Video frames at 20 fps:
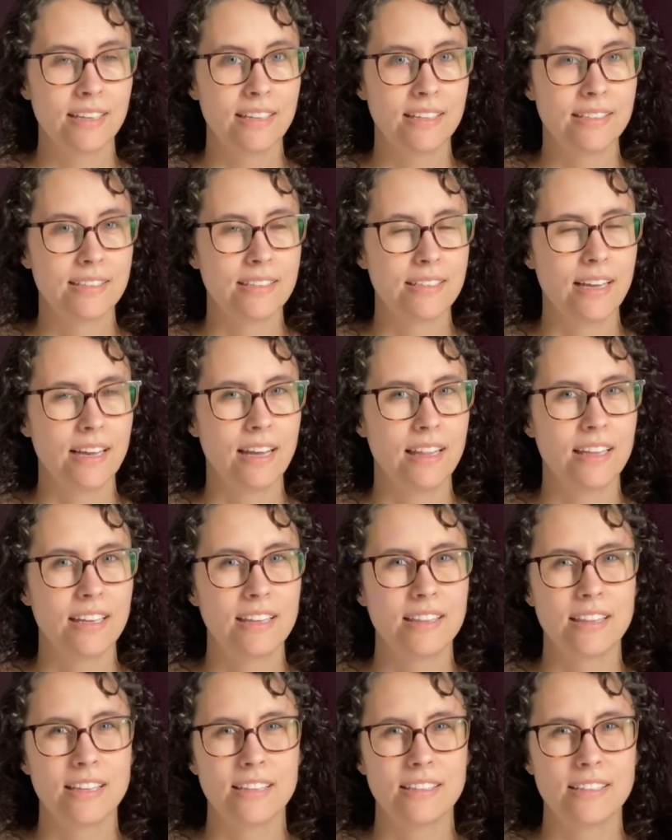I
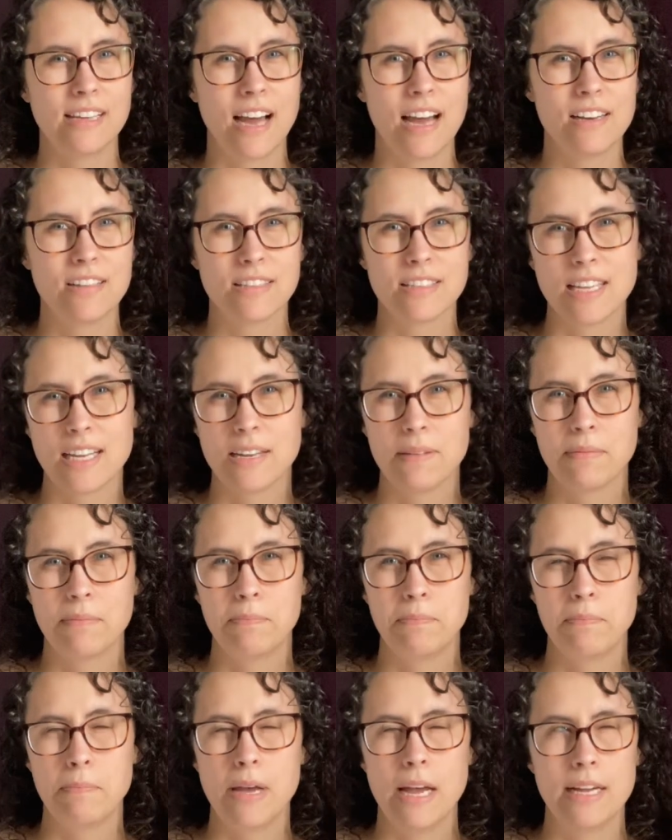think the title is like
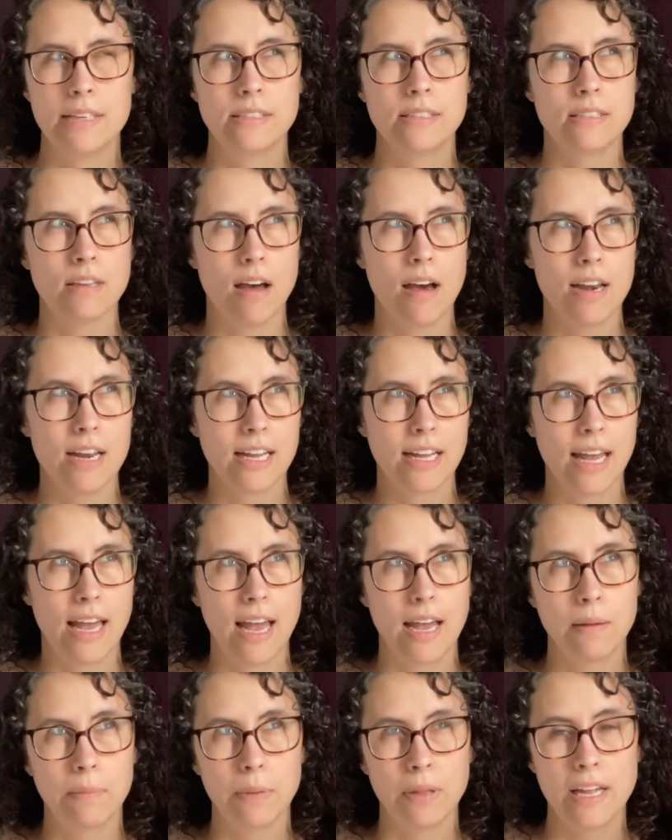Exotic
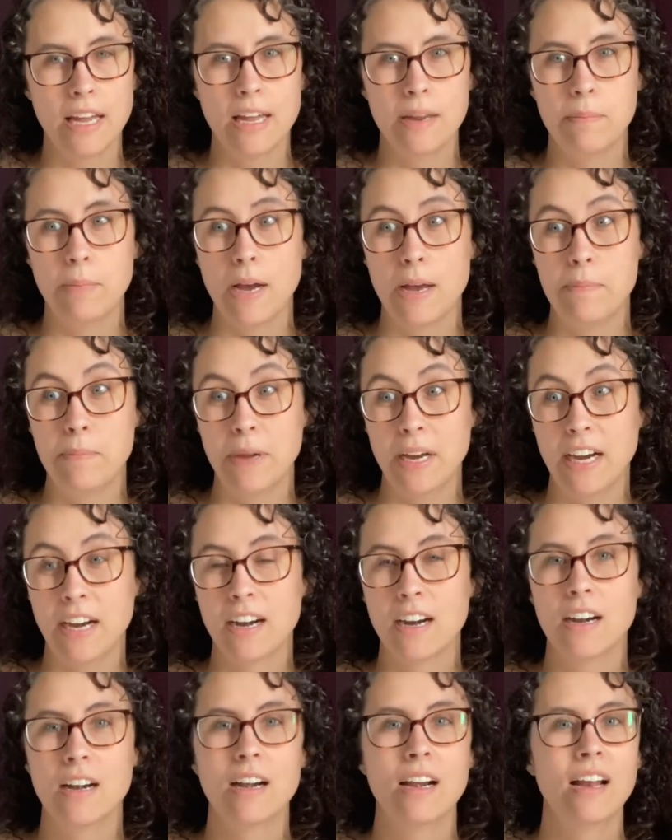Eggplant by
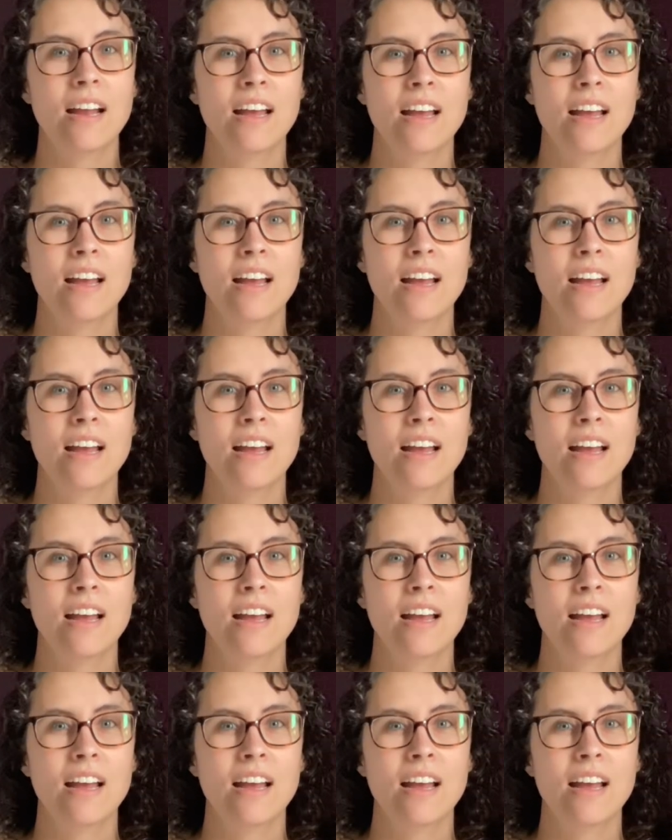Bear.